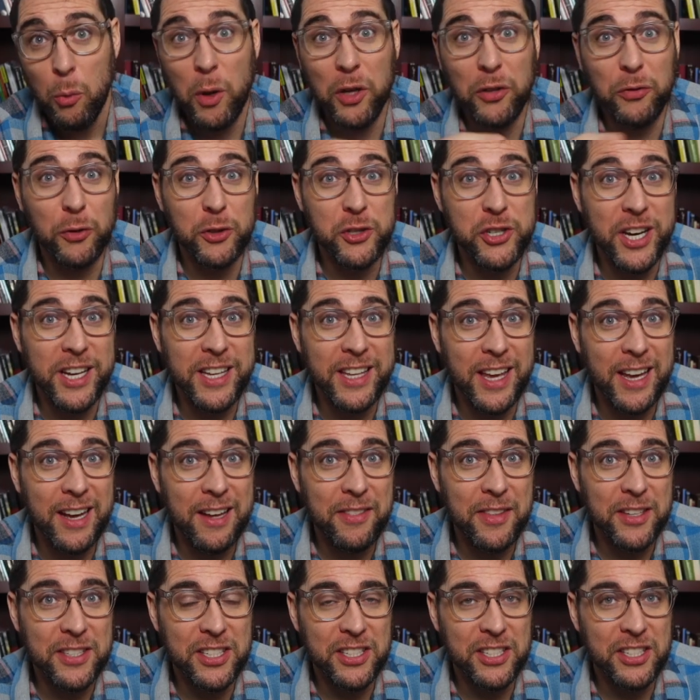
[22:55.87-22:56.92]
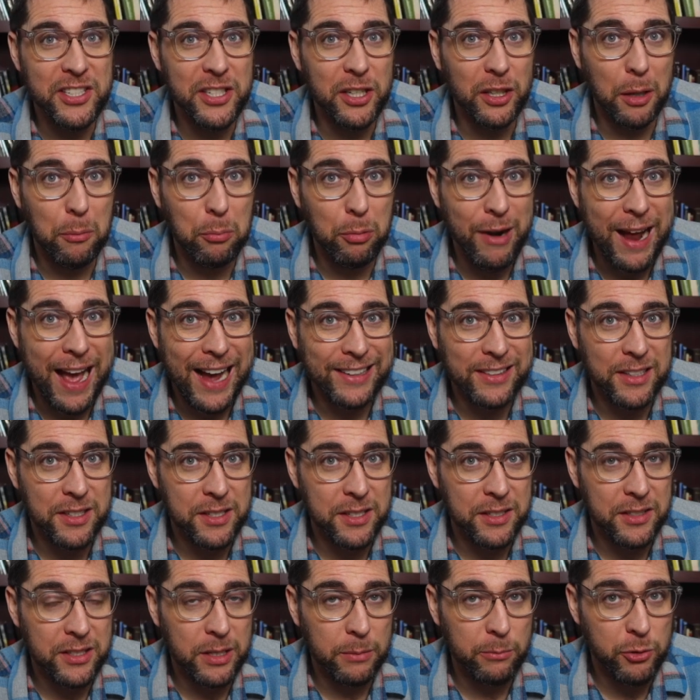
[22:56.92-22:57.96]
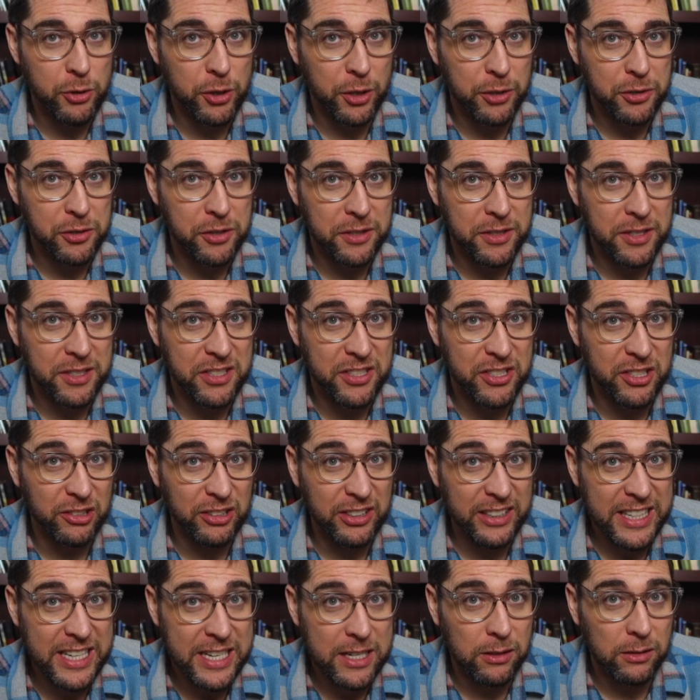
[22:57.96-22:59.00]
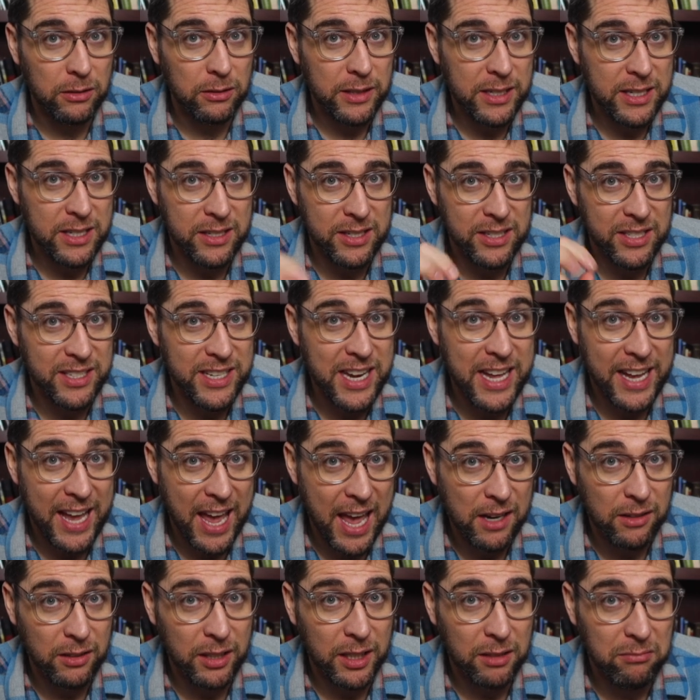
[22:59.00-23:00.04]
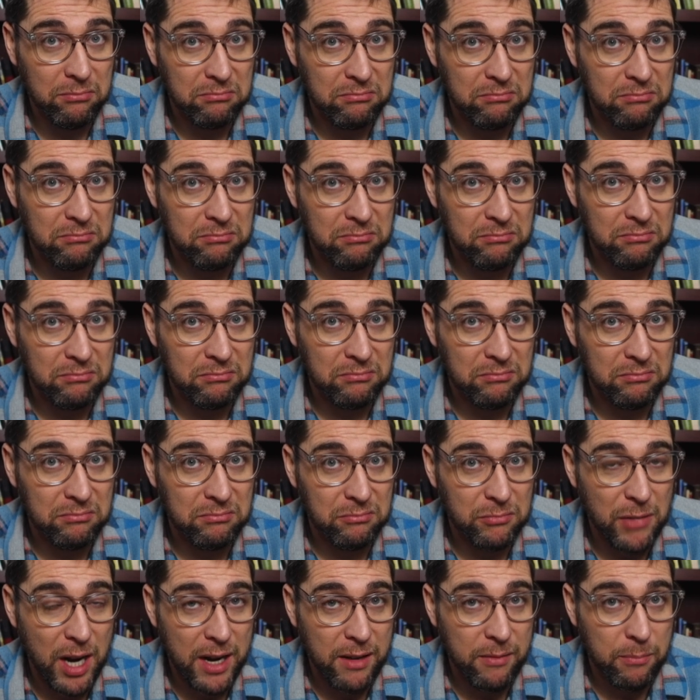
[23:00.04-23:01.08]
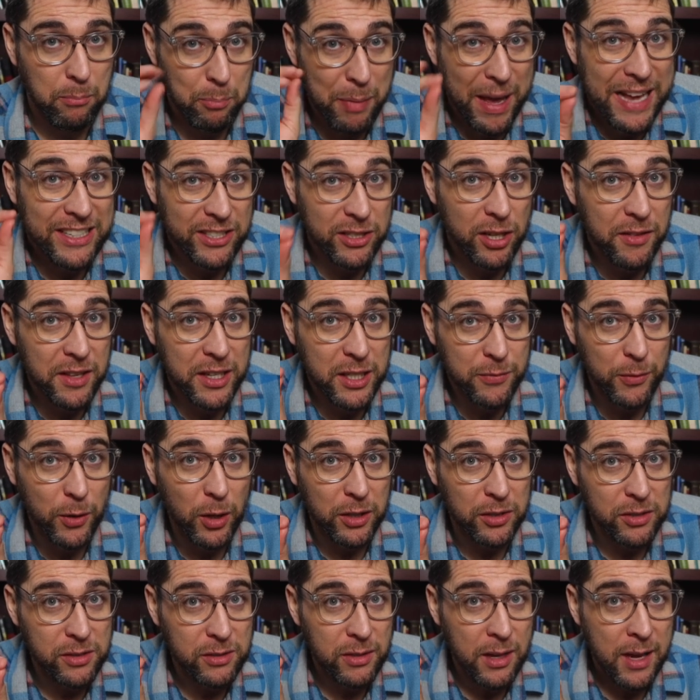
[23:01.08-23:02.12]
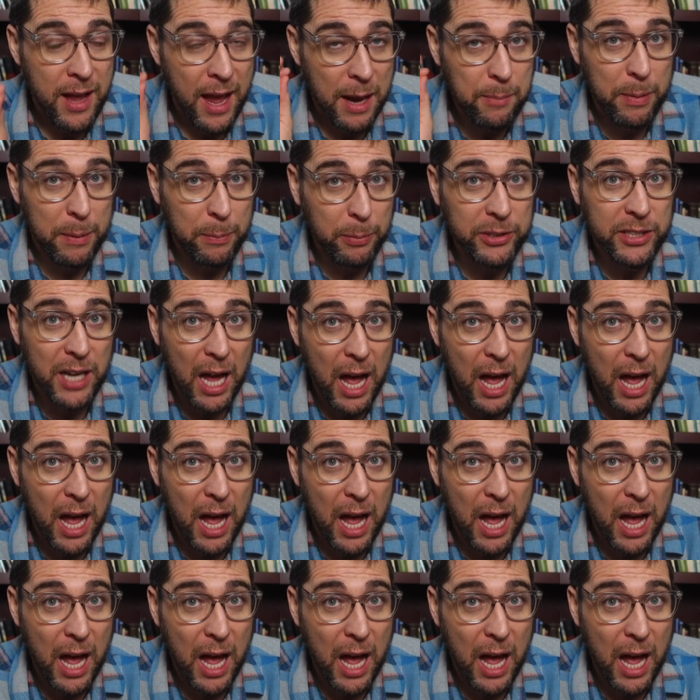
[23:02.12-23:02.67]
West Virginia, this is still a practice in some churches. It's still legal is snake handling, right? Based on this verse, and people